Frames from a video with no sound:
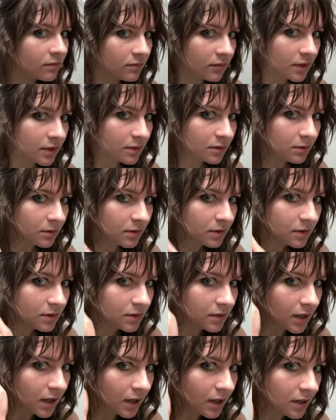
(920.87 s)
This one's
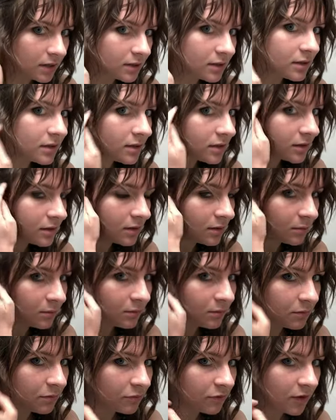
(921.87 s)
got
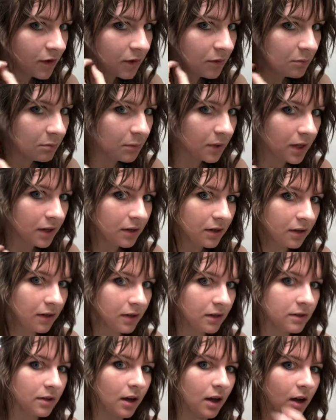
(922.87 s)
some fun bend in the
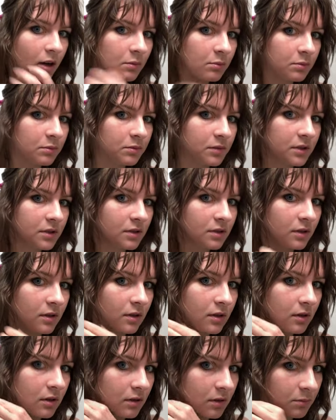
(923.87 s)
top, so
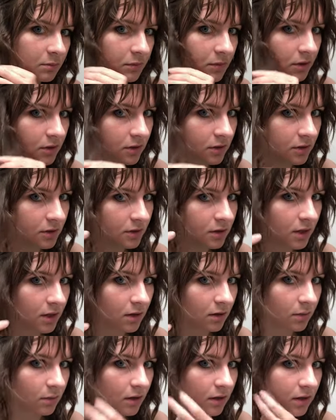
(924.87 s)
I'm gonna just kind
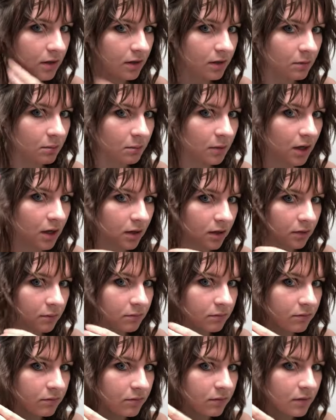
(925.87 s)
of work in the
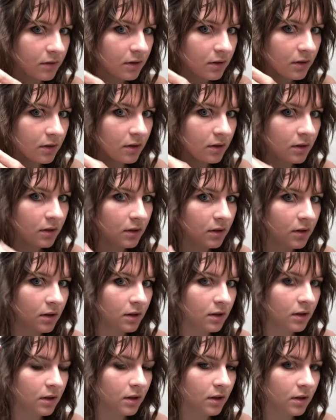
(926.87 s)
bottom.
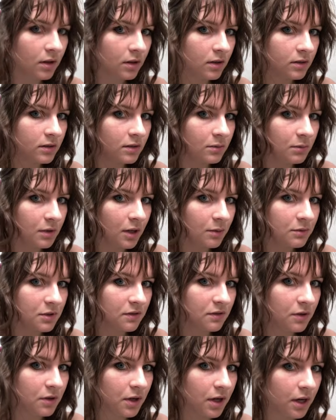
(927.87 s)
Sometimes
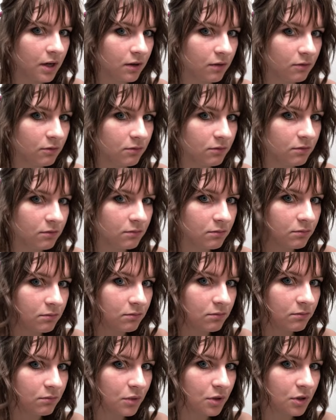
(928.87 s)
if you kind of
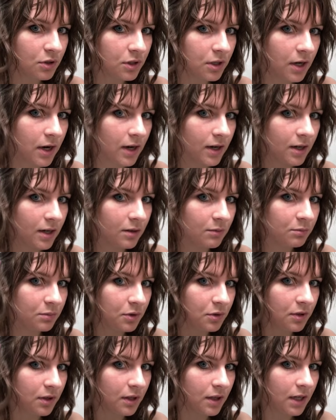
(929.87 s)
push your hair up,
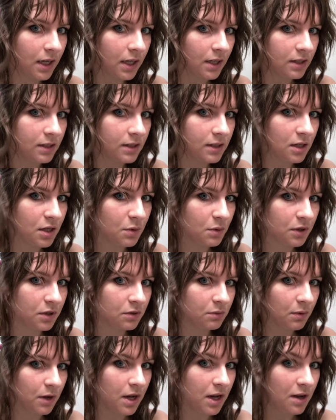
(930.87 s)
you can kind of see
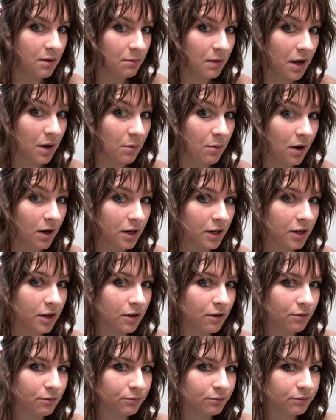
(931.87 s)
which way it might want to
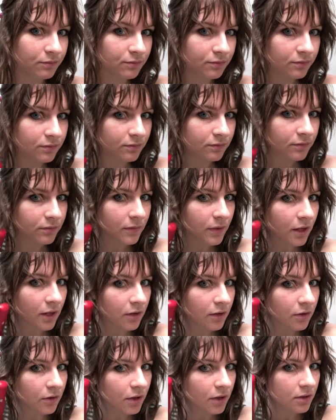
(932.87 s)
go,
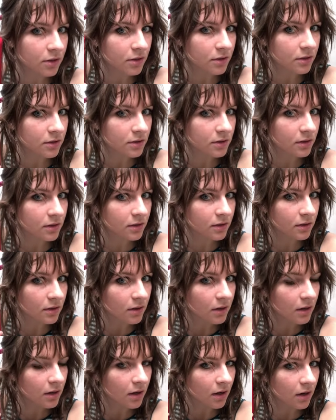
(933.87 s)
and you can just
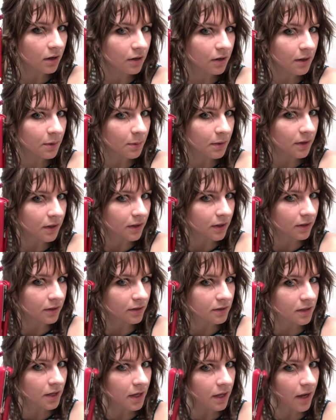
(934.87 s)
agree with it and
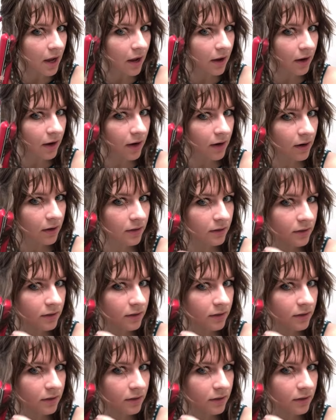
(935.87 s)
say, yeah, hair,